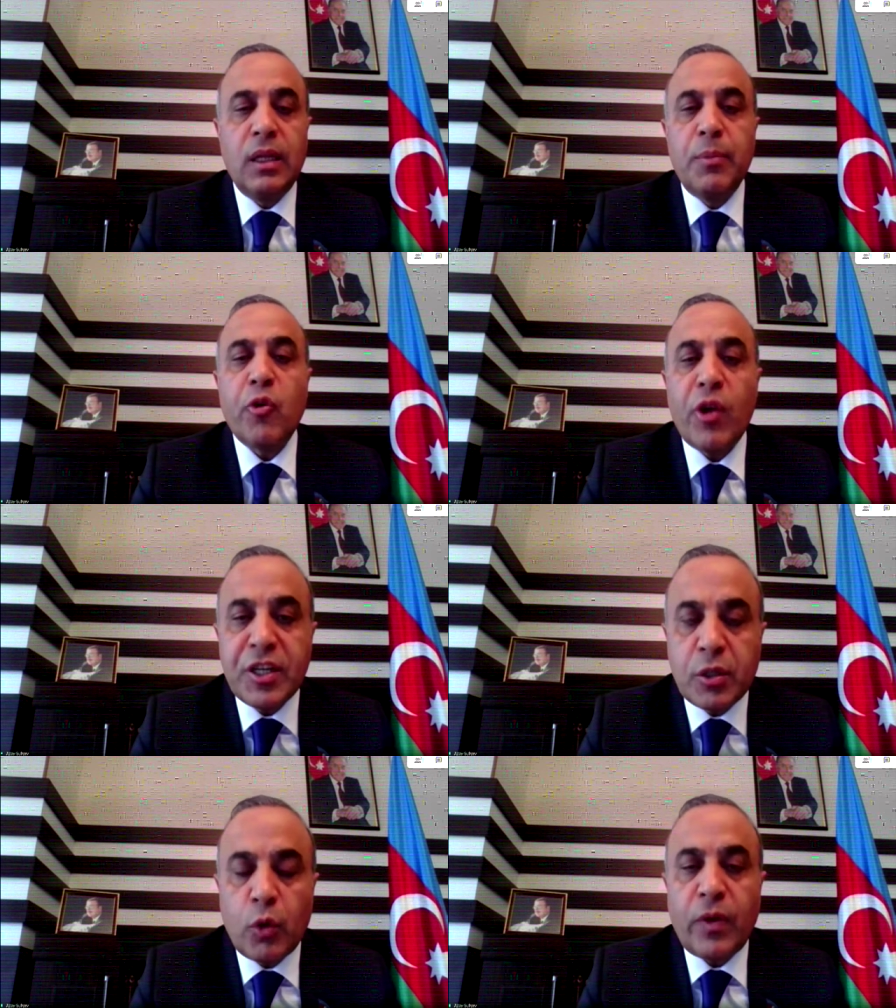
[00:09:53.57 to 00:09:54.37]

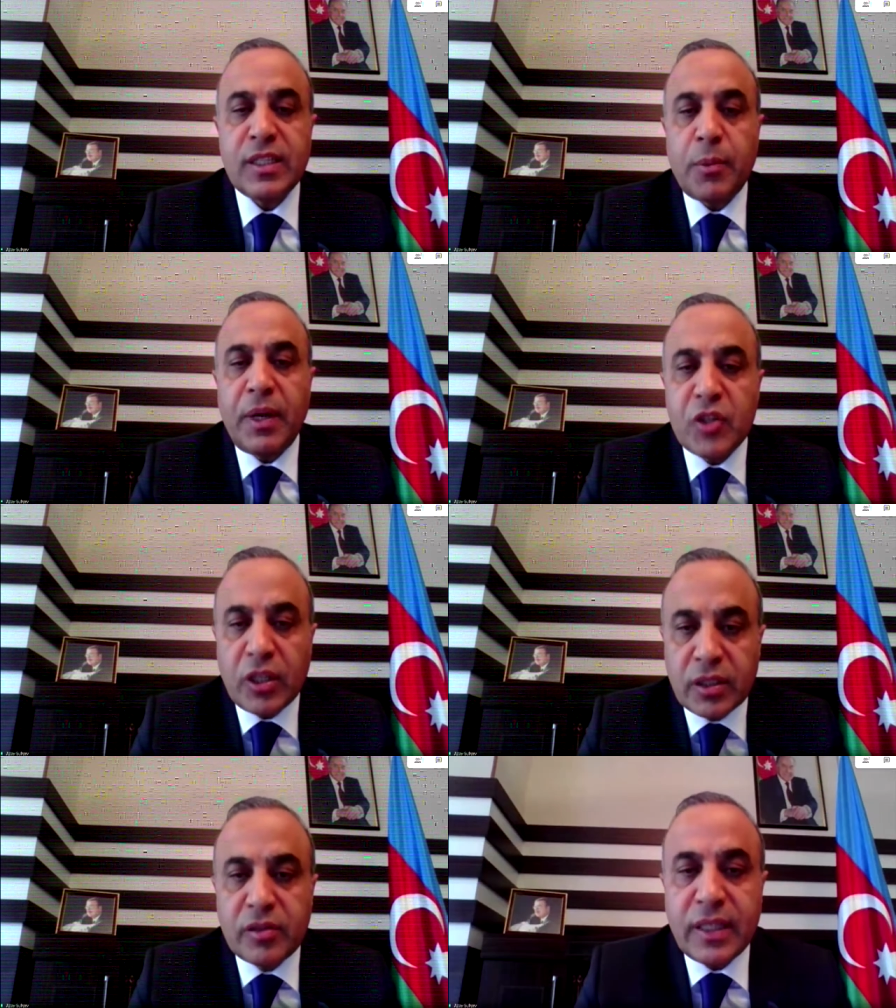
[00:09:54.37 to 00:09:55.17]
liberation of
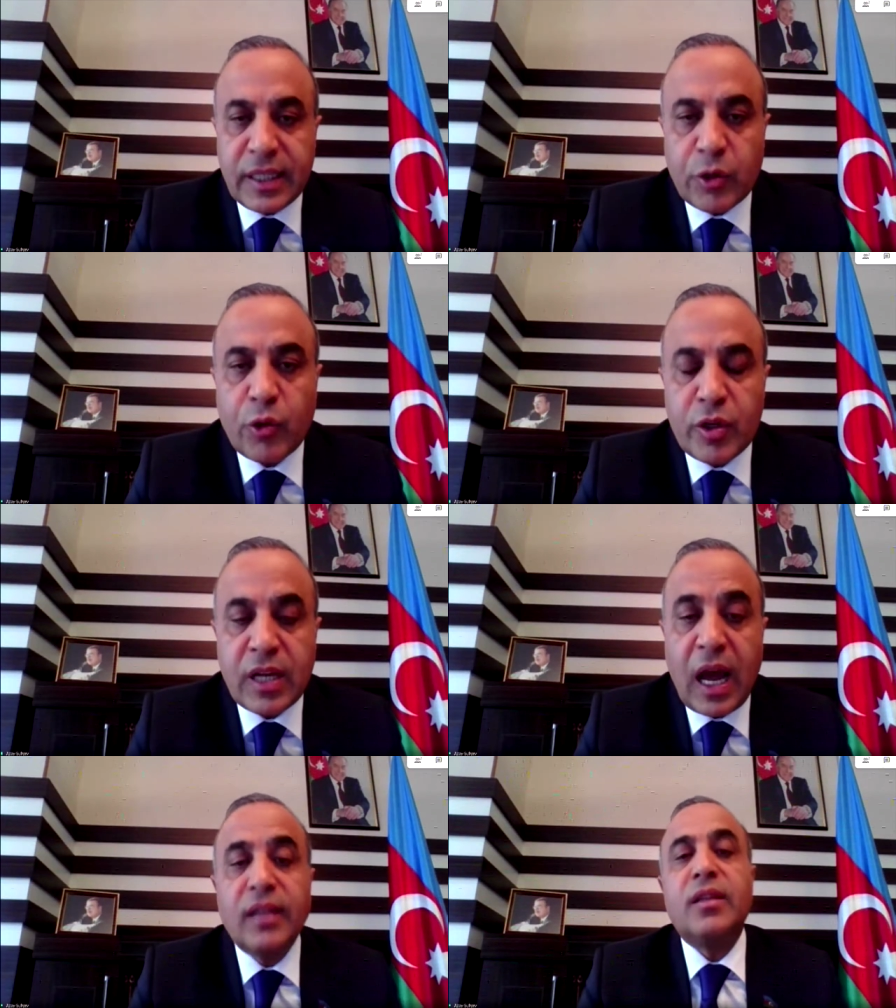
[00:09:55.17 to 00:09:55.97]
Azerbaijani
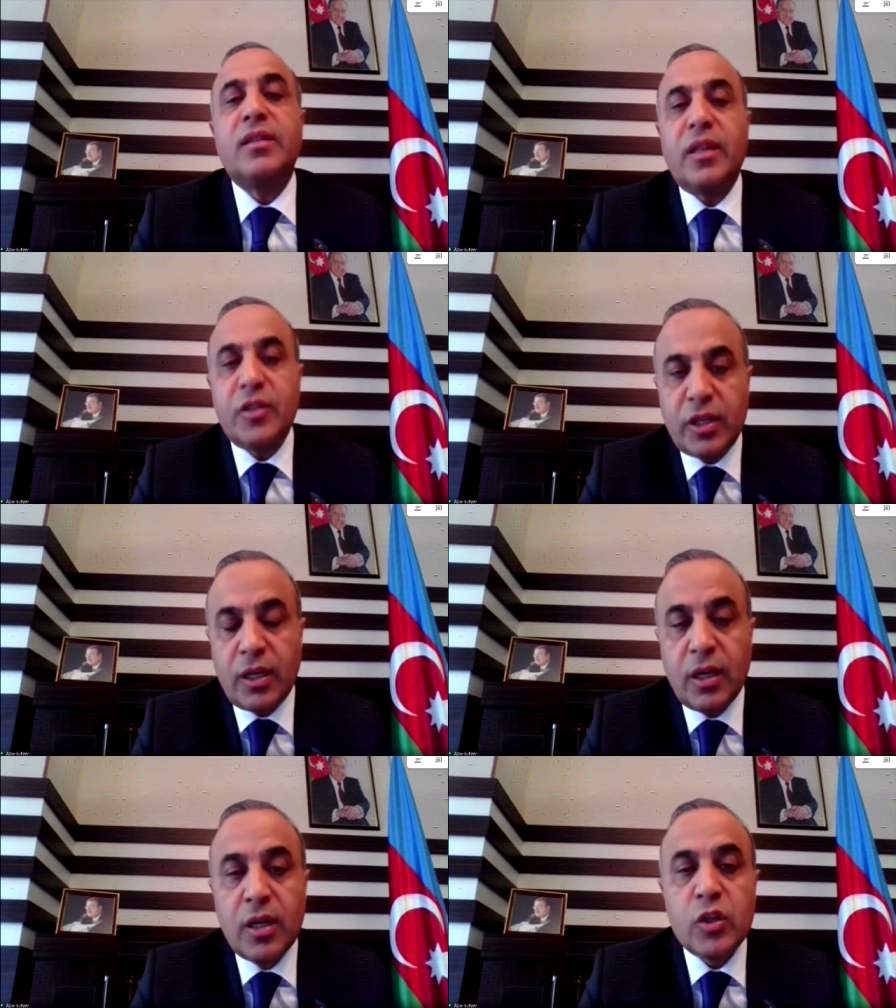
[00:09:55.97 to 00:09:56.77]
territories under such
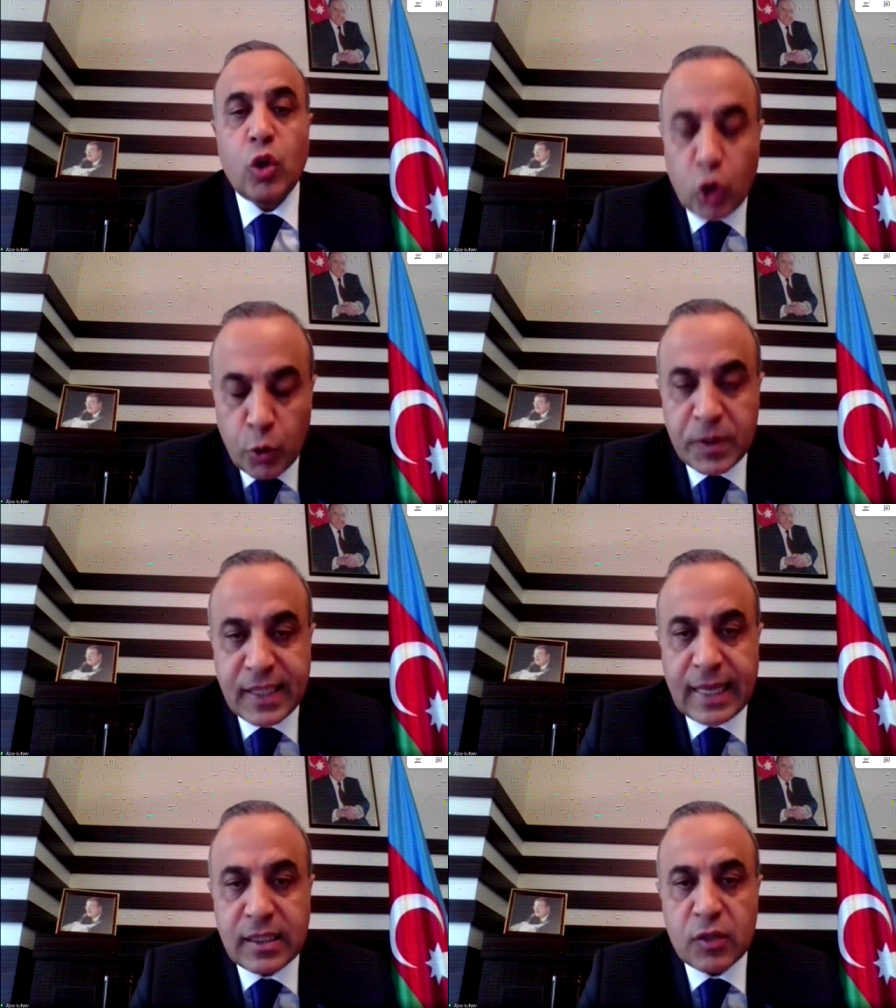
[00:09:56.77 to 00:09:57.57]

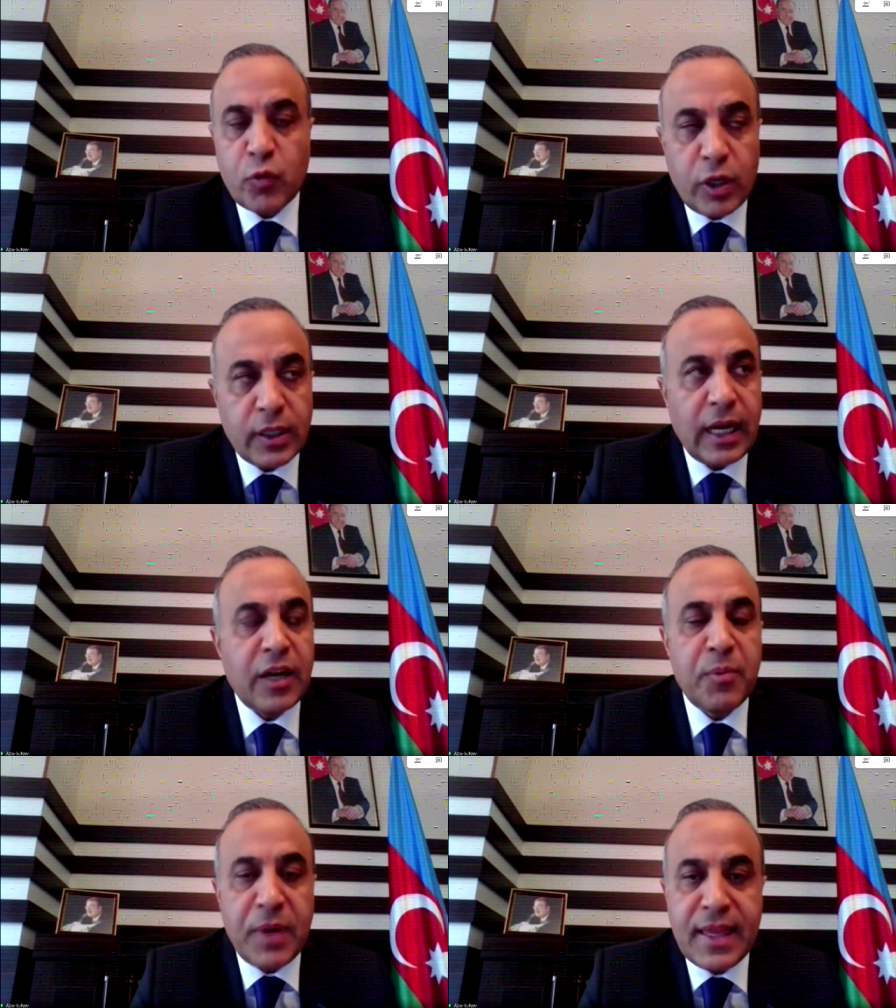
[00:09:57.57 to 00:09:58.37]
circumstances when
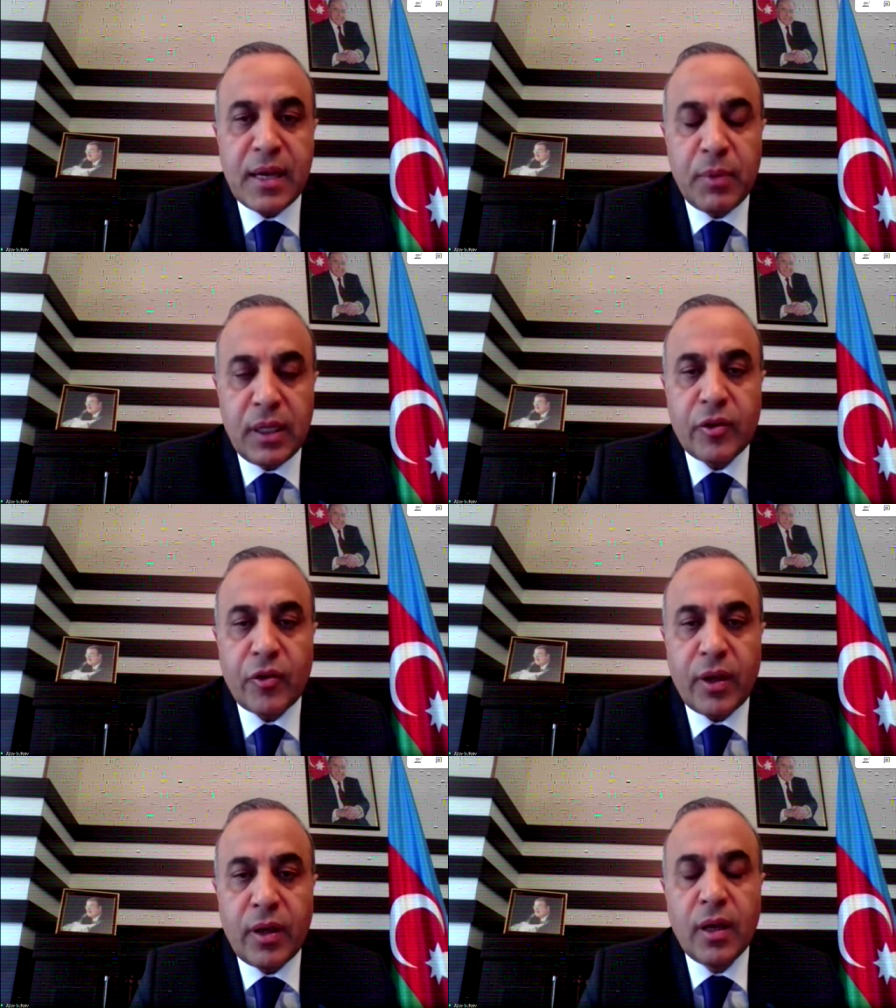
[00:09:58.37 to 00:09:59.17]
Armenian
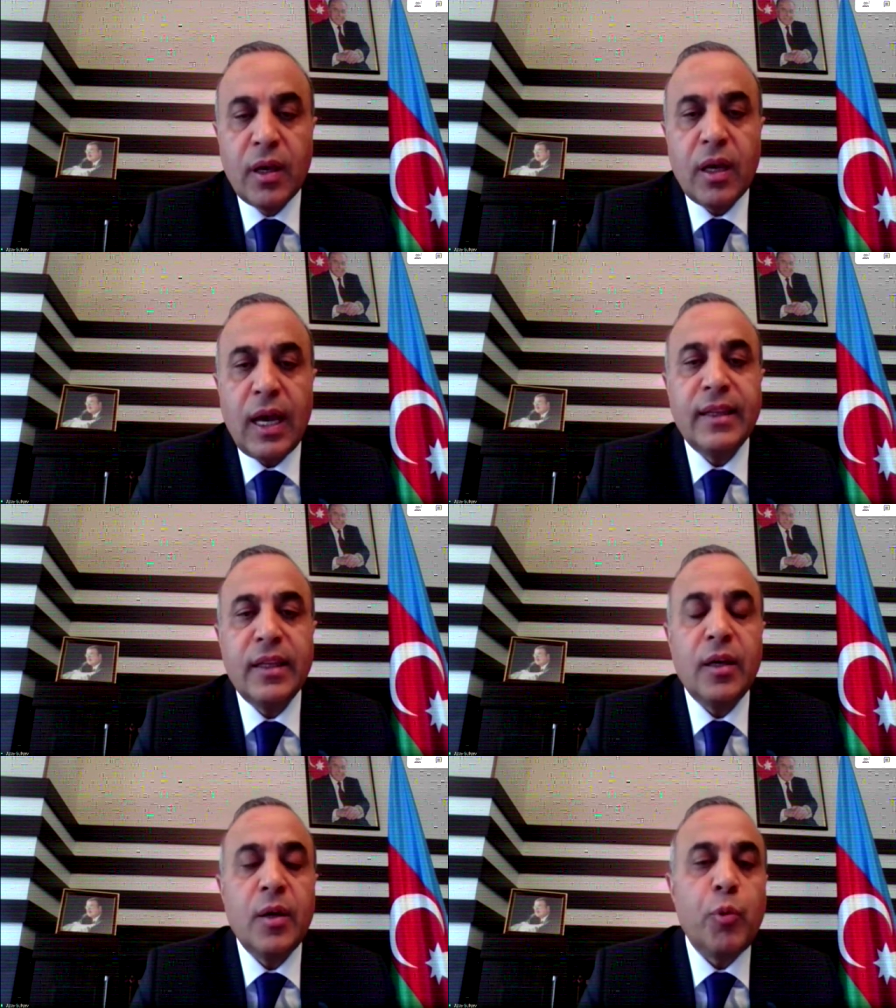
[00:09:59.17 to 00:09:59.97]
military
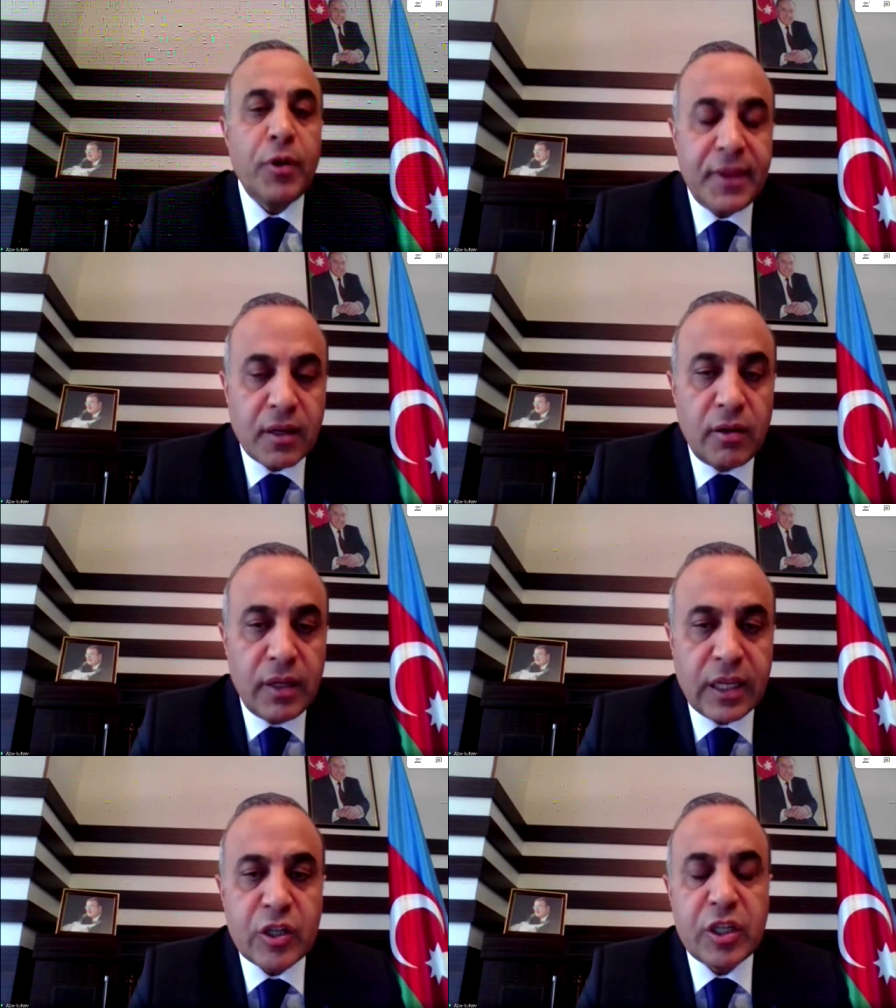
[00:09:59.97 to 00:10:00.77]
and the political
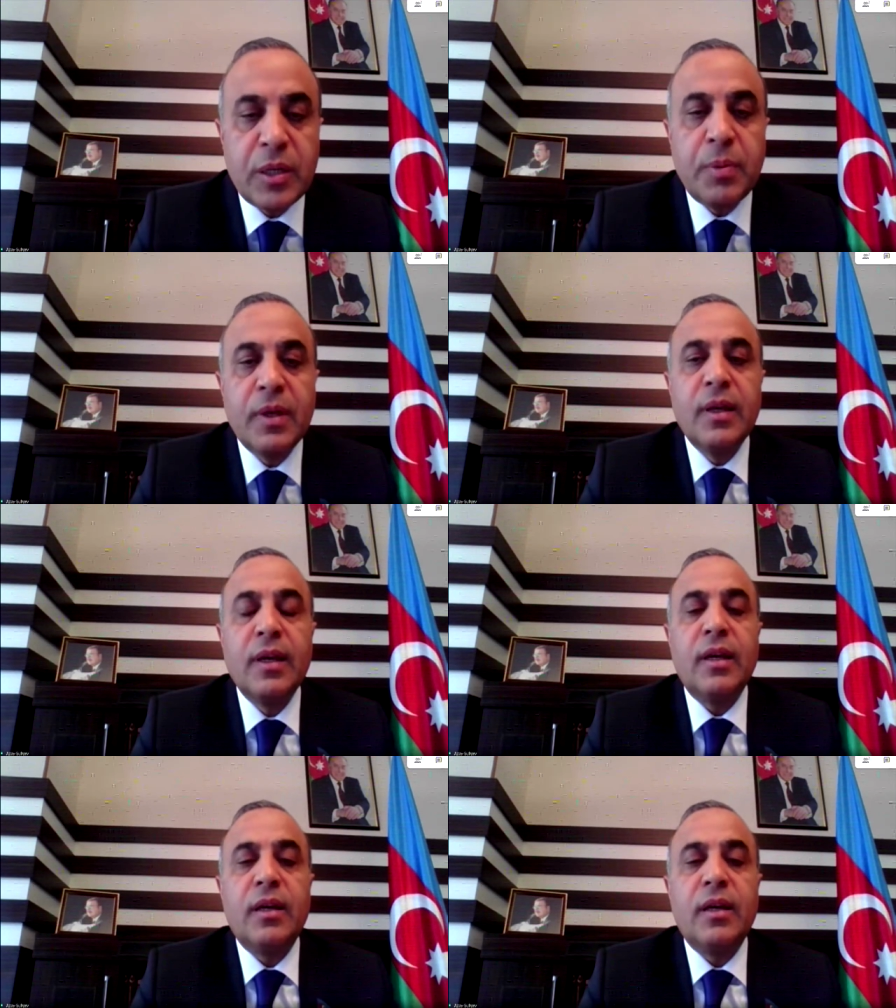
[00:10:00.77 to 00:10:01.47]
leadership